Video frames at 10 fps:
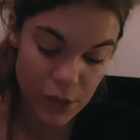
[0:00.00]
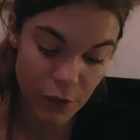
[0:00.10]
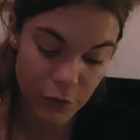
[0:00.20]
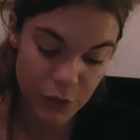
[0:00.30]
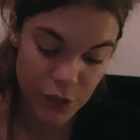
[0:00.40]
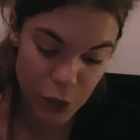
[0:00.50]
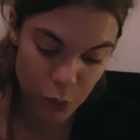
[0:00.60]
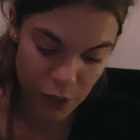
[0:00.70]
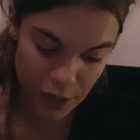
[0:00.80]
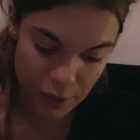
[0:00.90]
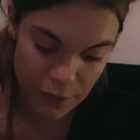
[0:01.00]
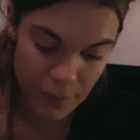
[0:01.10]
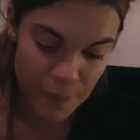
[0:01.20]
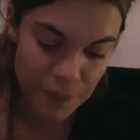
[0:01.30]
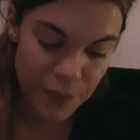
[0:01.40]
of Tiuren,
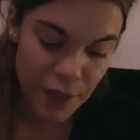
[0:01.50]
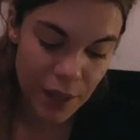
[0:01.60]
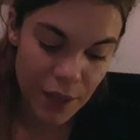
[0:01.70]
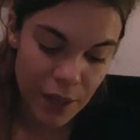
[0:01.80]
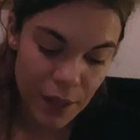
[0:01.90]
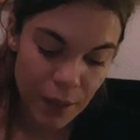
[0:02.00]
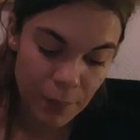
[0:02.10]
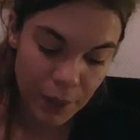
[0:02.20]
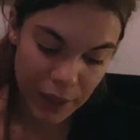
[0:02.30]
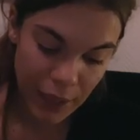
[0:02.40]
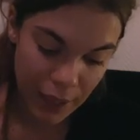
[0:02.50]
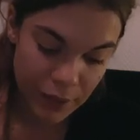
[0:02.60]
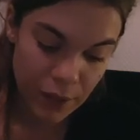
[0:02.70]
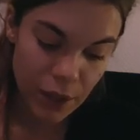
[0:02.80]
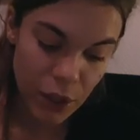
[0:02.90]

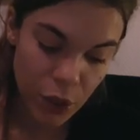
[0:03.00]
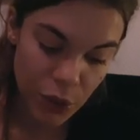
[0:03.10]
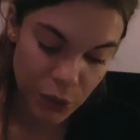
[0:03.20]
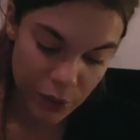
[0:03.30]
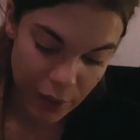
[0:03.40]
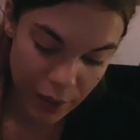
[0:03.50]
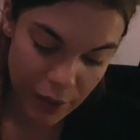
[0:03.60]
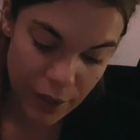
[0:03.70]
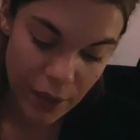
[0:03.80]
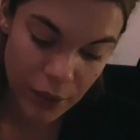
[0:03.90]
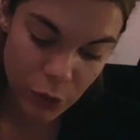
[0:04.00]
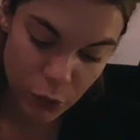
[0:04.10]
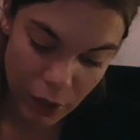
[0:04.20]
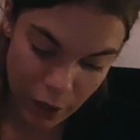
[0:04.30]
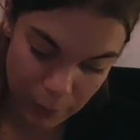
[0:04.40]
Brian, Yukar, and
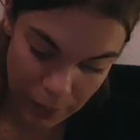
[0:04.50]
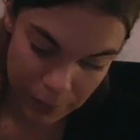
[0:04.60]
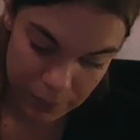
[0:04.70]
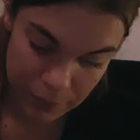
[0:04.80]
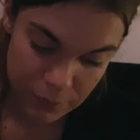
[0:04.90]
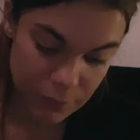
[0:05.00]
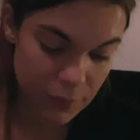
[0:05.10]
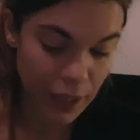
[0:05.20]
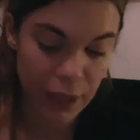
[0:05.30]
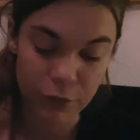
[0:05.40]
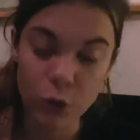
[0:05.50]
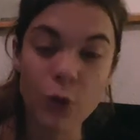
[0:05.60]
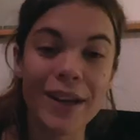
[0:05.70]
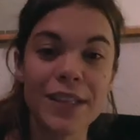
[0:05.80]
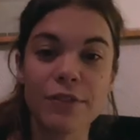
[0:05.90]
Yukarba. I have no
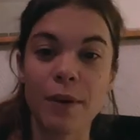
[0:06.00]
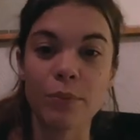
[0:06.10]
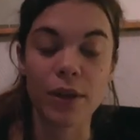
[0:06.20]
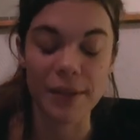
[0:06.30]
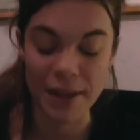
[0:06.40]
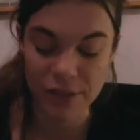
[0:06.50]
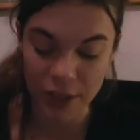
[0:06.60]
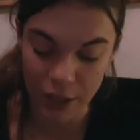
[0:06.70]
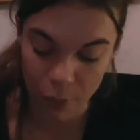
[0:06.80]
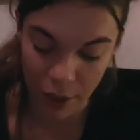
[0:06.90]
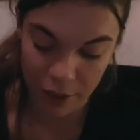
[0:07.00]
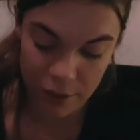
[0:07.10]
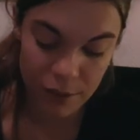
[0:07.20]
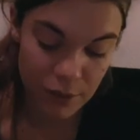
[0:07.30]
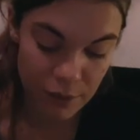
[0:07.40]
idea if I'm pronouncing it right.
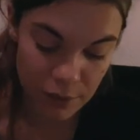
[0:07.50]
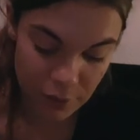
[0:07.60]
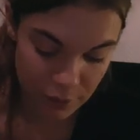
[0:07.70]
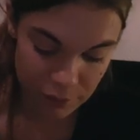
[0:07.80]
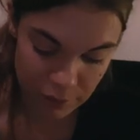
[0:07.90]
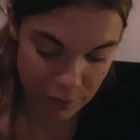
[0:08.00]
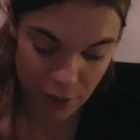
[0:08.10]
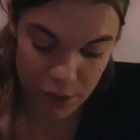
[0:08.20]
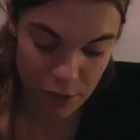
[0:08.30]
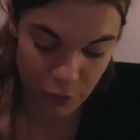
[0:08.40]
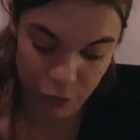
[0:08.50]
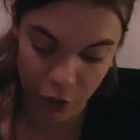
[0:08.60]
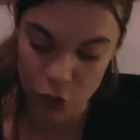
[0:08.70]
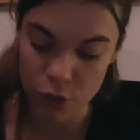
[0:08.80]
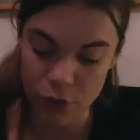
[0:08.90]
This is a
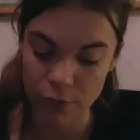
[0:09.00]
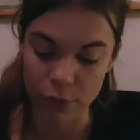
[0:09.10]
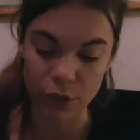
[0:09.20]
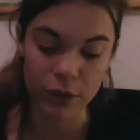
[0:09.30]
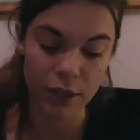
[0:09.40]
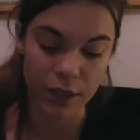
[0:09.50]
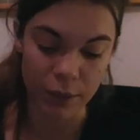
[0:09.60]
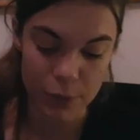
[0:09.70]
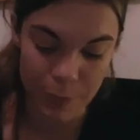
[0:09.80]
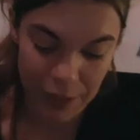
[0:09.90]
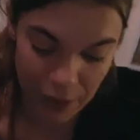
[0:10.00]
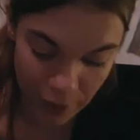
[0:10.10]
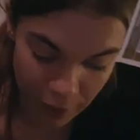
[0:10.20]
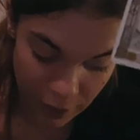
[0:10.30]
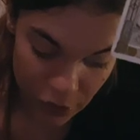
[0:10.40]
French book and I'm speaking in
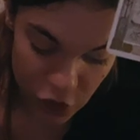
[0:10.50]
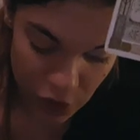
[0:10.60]
English.